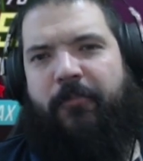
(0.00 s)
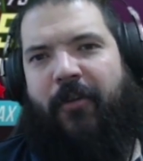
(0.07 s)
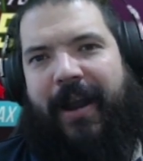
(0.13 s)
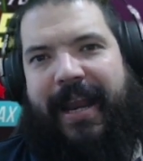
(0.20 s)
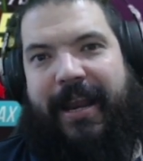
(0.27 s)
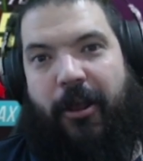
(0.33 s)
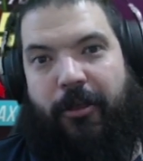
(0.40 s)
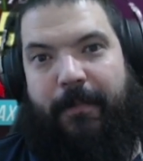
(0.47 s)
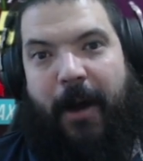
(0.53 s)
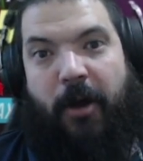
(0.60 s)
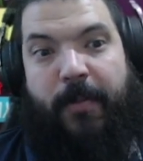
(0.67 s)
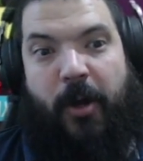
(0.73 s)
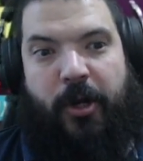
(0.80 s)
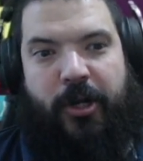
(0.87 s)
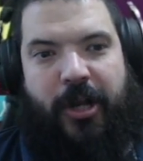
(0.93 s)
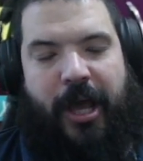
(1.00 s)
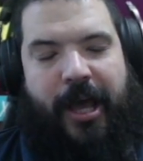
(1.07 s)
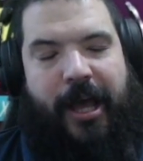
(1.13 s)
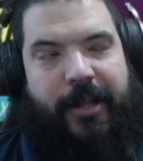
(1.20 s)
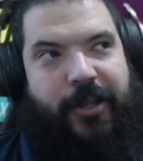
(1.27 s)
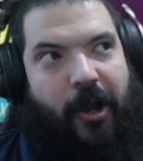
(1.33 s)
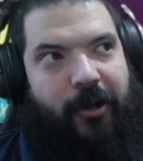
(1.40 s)
running at the moment
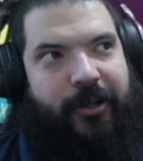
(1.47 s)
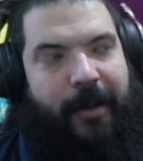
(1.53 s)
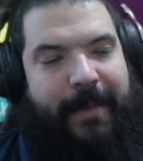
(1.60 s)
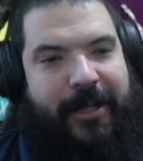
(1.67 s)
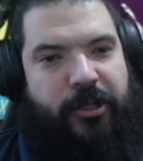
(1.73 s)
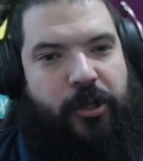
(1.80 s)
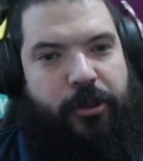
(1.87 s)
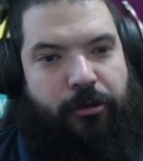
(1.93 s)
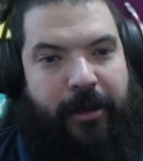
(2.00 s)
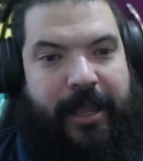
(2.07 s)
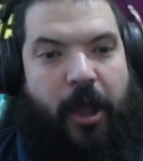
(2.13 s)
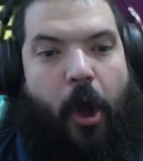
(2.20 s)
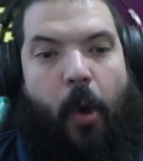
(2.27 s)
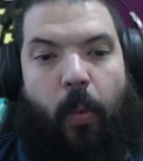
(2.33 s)
Dark Dimension 3